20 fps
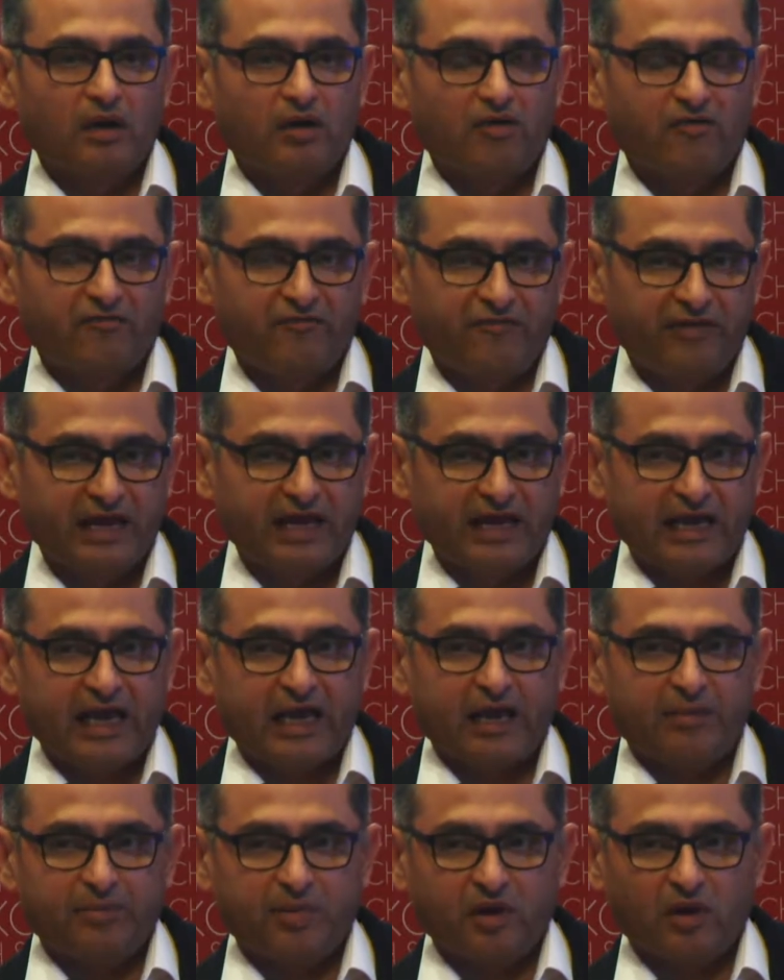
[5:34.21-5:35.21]
fill a gap
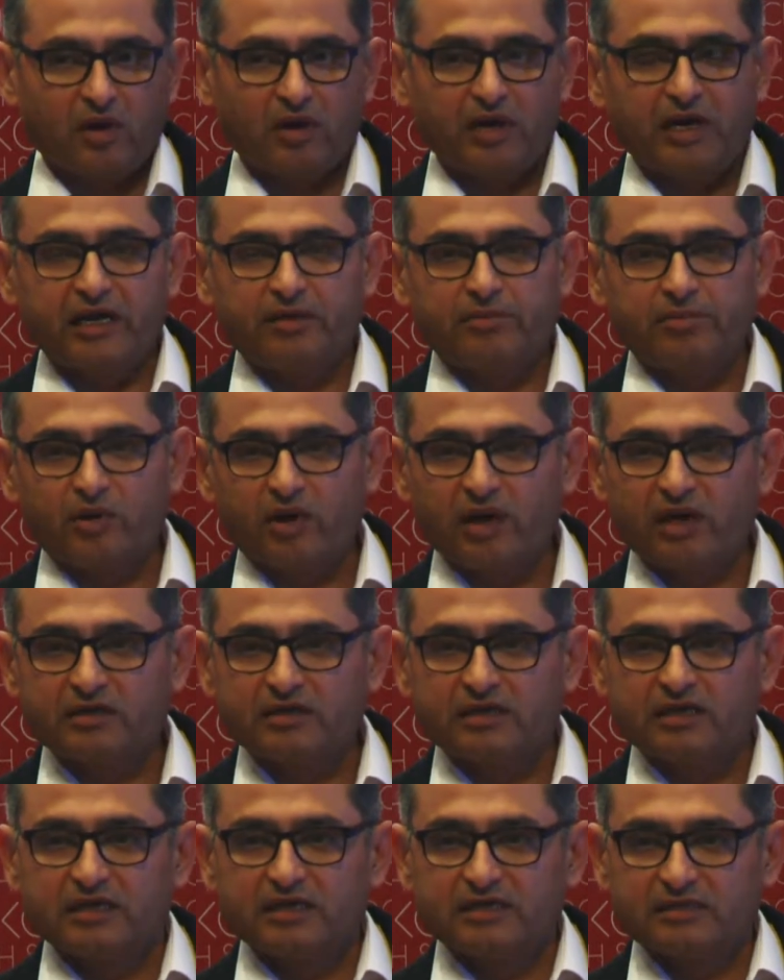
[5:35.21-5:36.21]
in product,
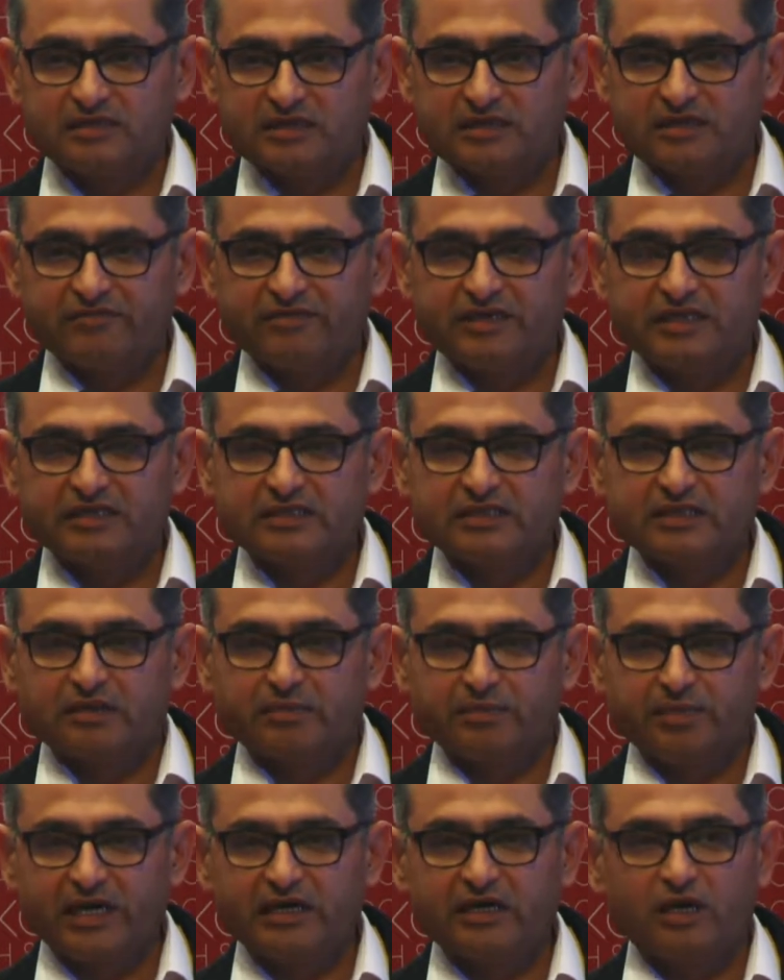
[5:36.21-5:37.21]
service,
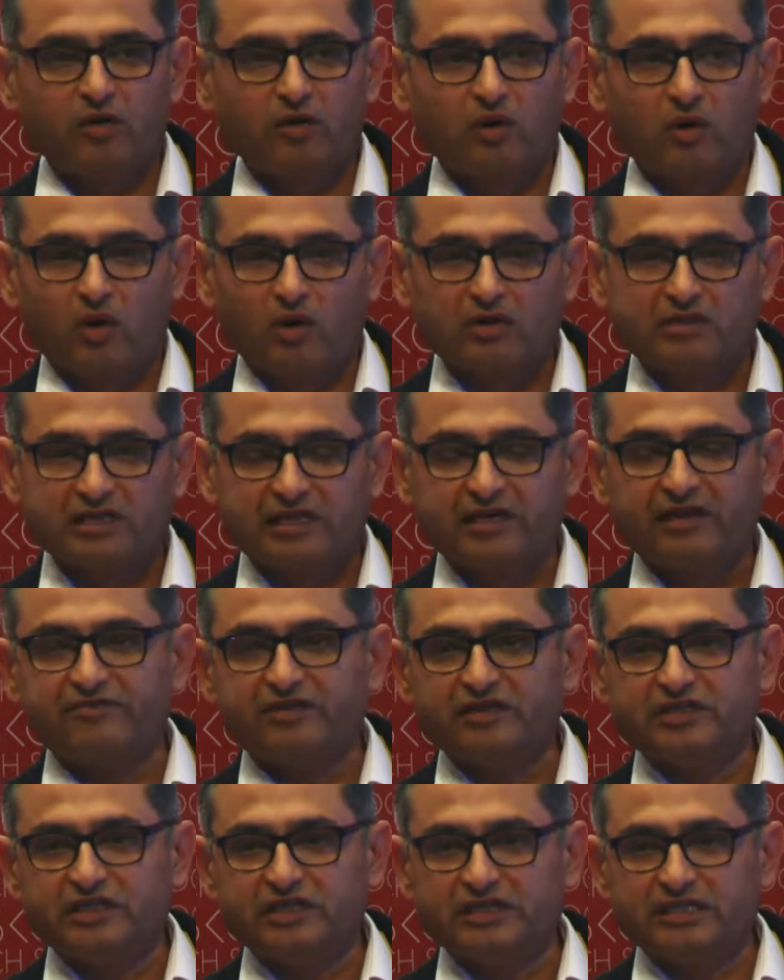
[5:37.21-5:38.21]
bring down cost and
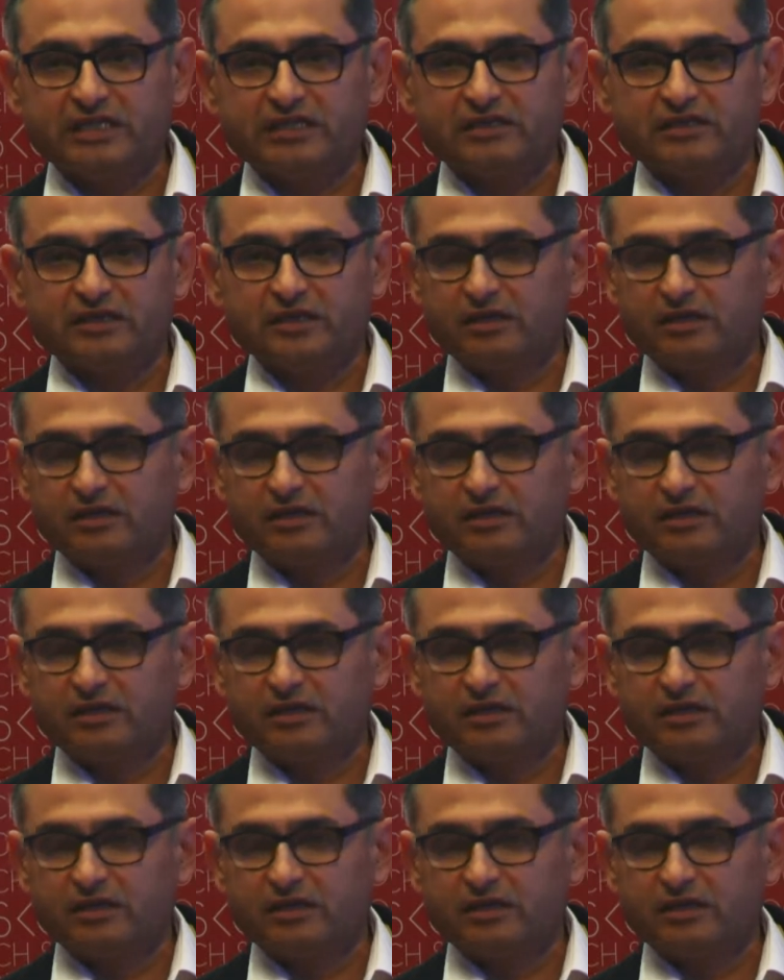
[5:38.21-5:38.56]
efficiencies.